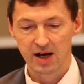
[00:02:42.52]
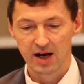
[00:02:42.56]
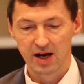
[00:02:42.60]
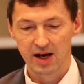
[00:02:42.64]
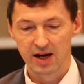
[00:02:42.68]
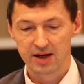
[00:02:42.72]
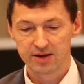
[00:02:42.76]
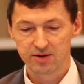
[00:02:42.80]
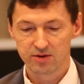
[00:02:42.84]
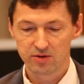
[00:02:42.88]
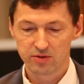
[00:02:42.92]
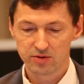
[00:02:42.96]

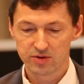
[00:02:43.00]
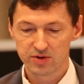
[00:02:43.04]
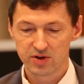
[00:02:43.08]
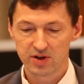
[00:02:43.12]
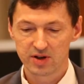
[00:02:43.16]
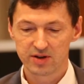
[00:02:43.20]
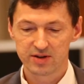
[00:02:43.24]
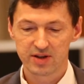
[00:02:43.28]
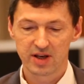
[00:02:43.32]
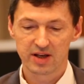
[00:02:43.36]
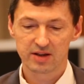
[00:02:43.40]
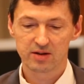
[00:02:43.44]
And you
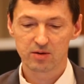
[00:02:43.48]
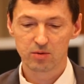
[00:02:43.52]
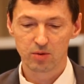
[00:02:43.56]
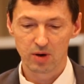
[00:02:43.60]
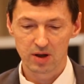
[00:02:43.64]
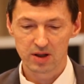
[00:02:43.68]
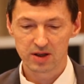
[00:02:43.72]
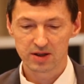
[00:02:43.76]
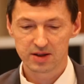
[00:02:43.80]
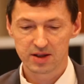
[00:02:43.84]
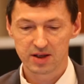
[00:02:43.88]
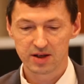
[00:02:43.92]
see that
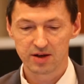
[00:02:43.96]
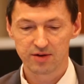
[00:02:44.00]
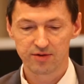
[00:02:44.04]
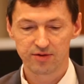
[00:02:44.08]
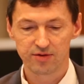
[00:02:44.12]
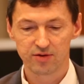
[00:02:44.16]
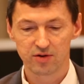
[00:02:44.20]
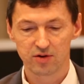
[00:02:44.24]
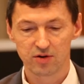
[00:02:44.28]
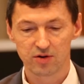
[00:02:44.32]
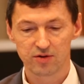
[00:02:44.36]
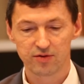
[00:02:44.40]
quality
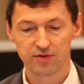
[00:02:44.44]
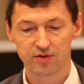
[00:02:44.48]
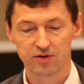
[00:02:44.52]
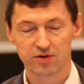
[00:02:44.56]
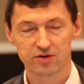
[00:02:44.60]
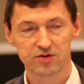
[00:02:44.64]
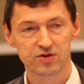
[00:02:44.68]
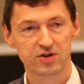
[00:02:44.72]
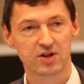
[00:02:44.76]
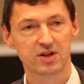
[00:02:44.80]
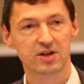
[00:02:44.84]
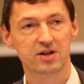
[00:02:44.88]

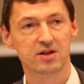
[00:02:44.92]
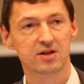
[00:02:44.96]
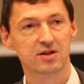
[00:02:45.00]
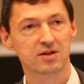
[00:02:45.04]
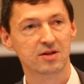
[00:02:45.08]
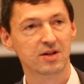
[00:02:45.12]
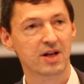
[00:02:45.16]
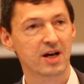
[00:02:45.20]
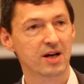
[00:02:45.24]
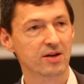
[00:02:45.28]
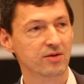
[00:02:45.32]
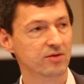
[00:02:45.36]
for
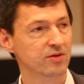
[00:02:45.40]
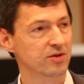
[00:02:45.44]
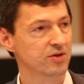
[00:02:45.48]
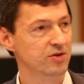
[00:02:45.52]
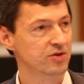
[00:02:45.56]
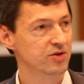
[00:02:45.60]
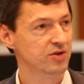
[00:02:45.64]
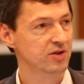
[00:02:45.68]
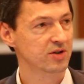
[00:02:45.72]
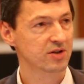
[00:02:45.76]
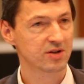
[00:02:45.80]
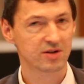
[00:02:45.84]
general
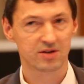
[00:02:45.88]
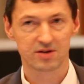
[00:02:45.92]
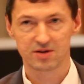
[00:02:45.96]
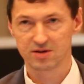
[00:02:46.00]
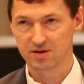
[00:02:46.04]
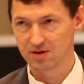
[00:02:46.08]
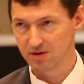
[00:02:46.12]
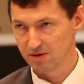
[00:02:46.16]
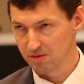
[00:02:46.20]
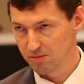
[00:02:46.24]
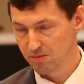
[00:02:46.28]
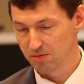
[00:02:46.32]
language is